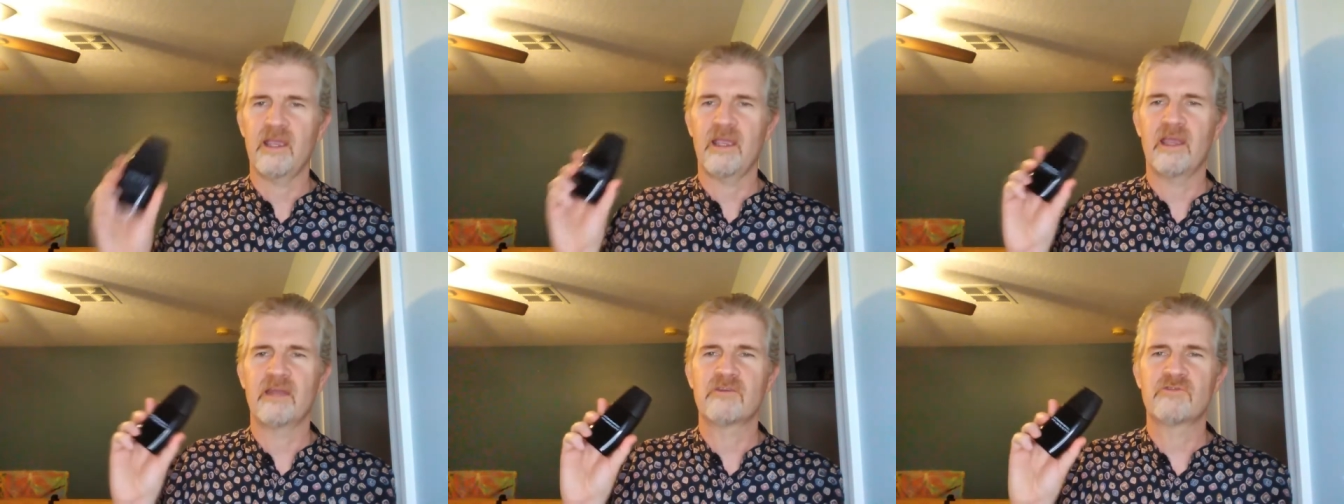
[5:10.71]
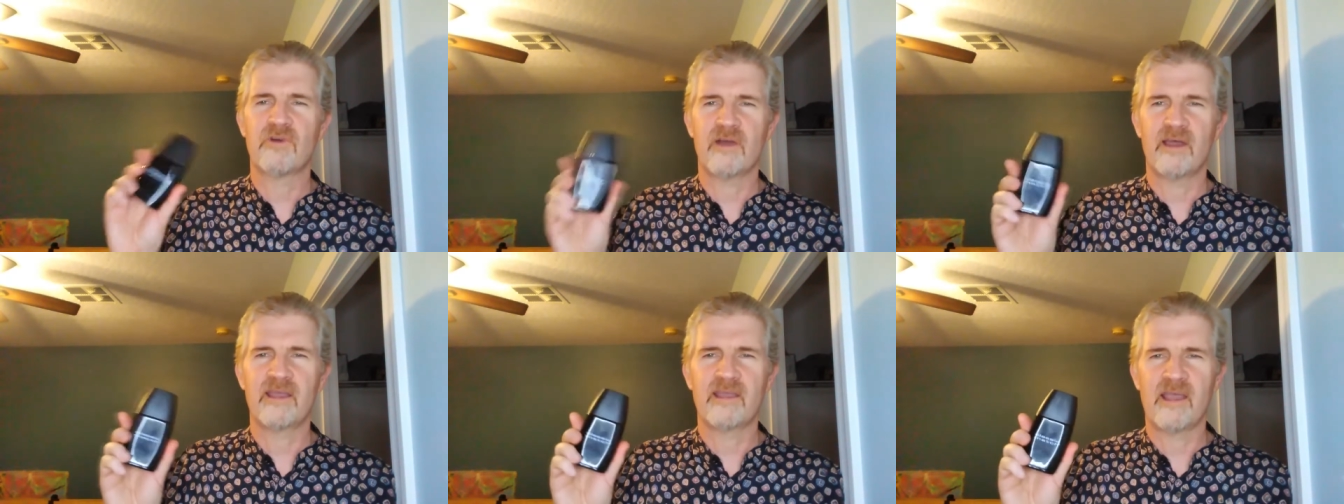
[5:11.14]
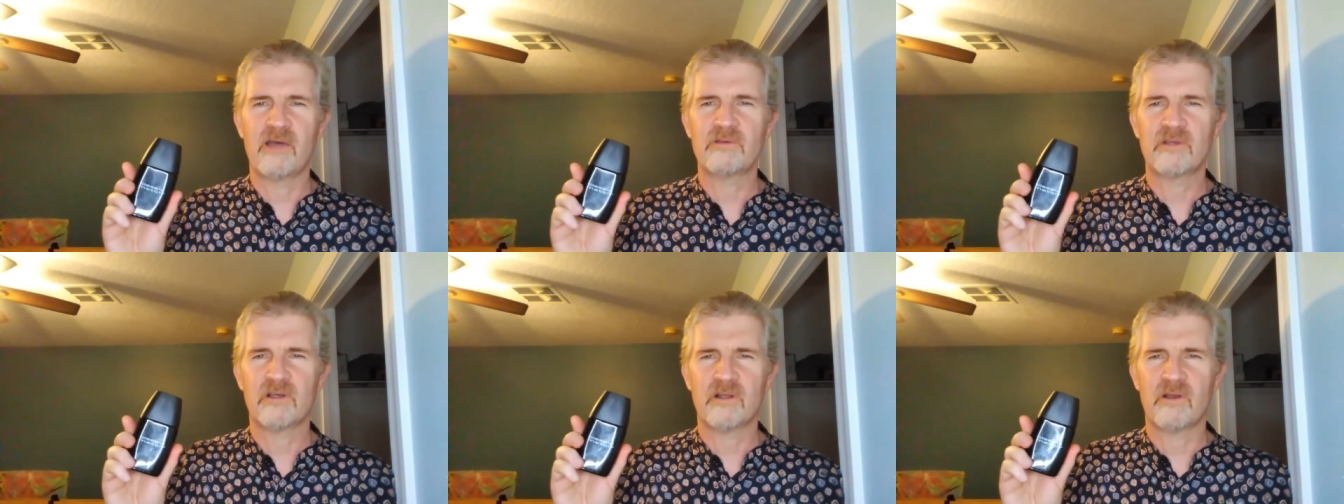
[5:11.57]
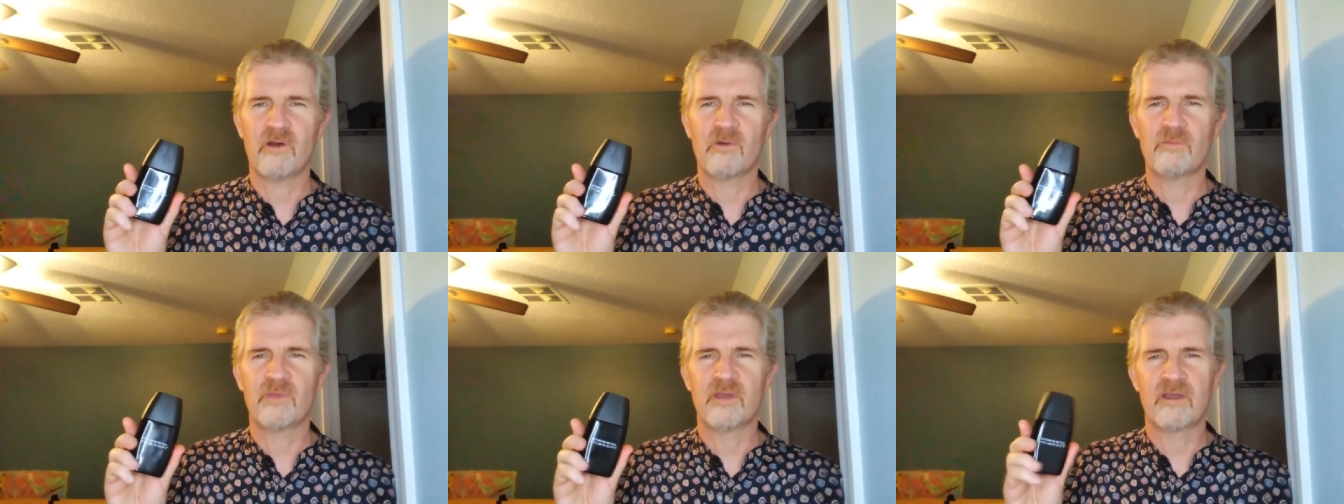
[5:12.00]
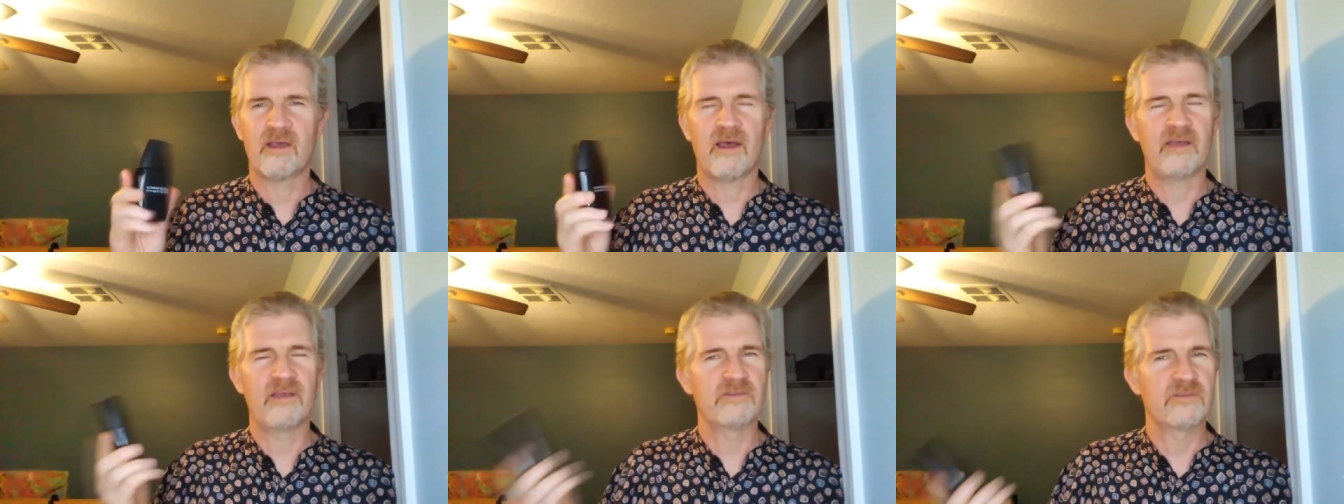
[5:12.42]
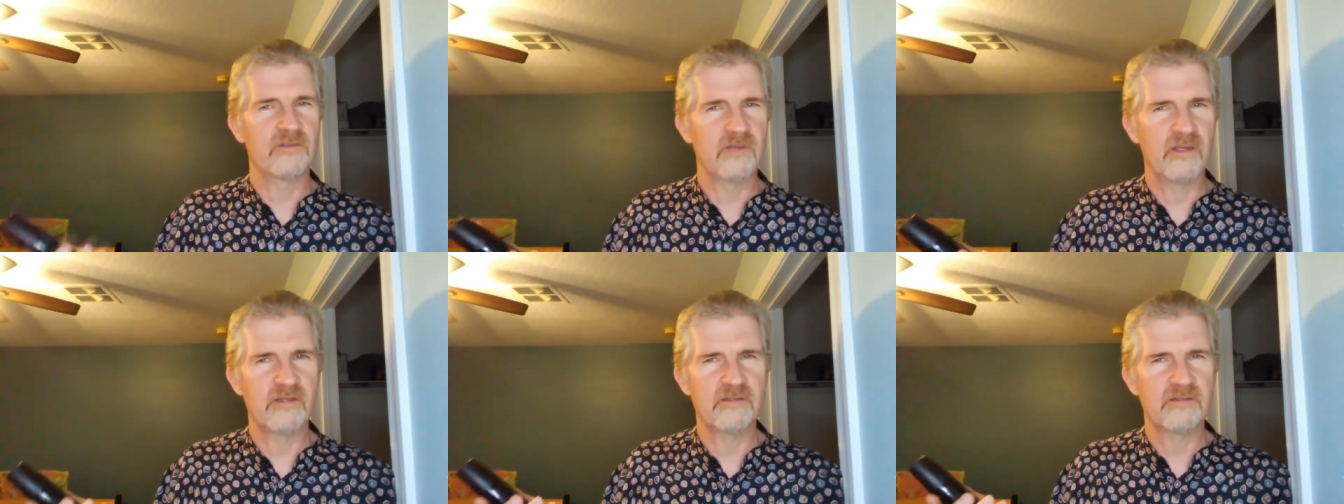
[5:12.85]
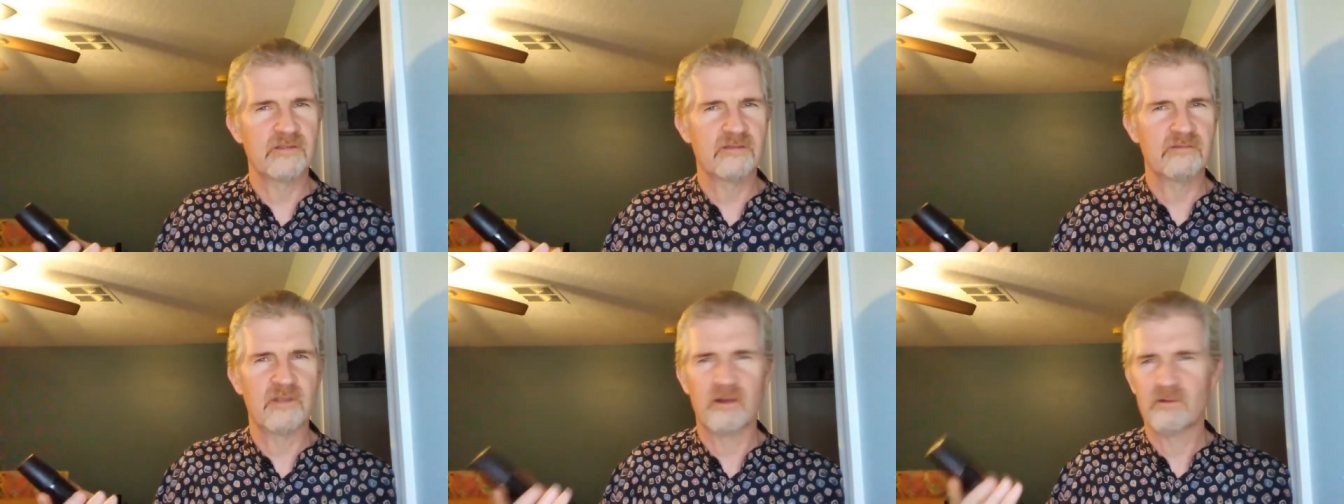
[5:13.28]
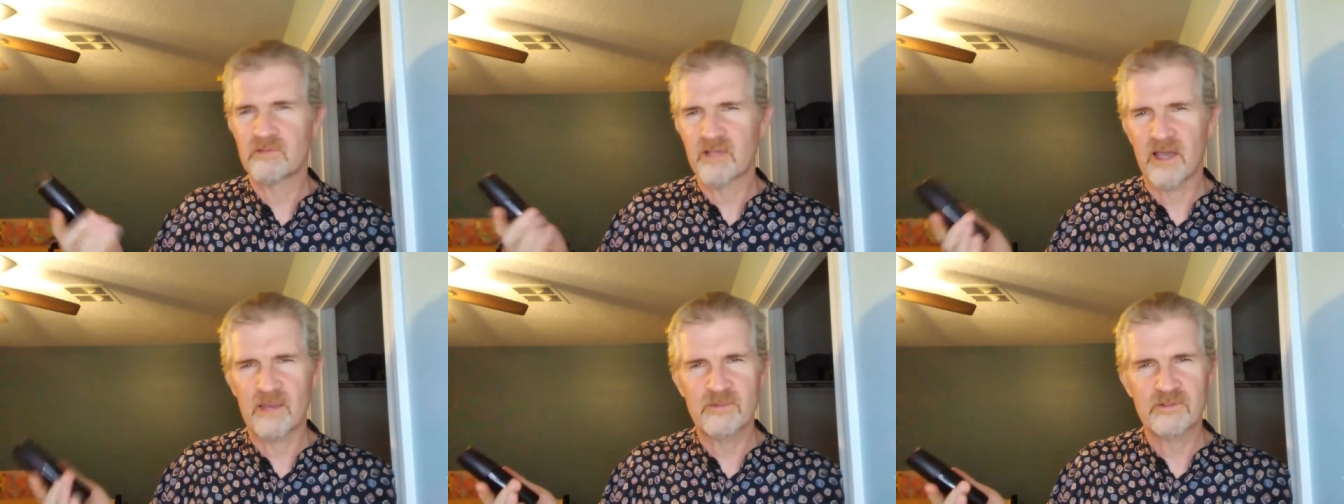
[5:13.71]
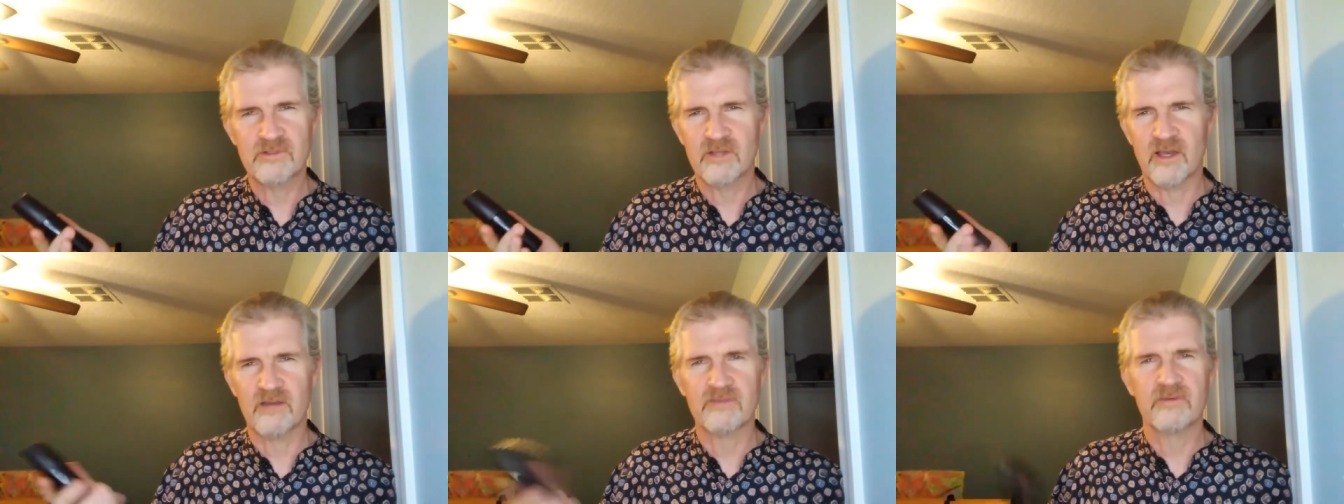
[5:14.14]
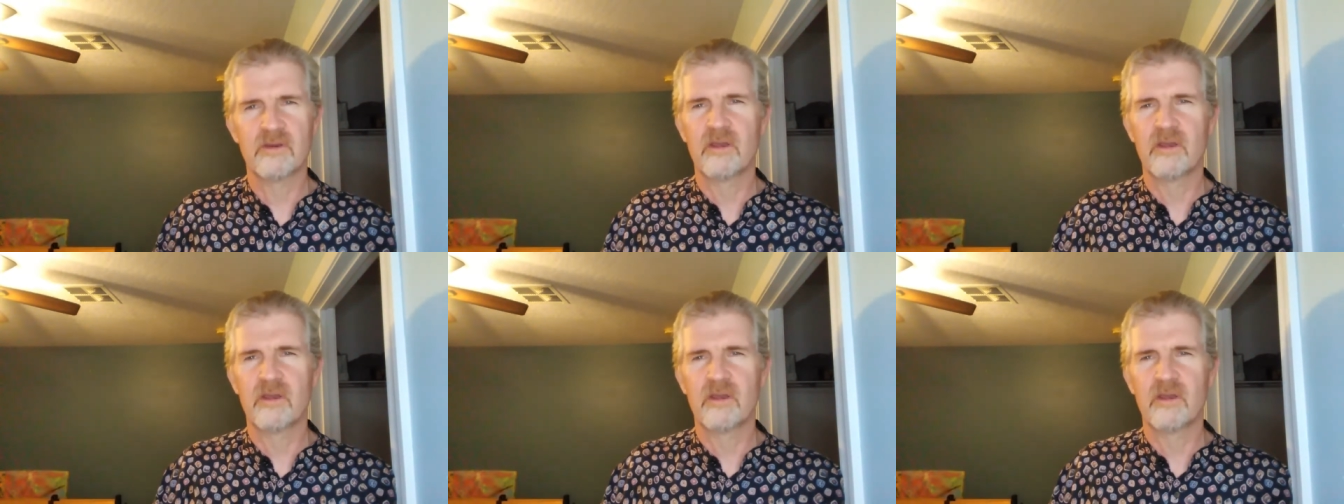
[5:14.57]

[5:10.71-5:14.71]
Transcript: in trying out the clone because it's, you know, times are tough.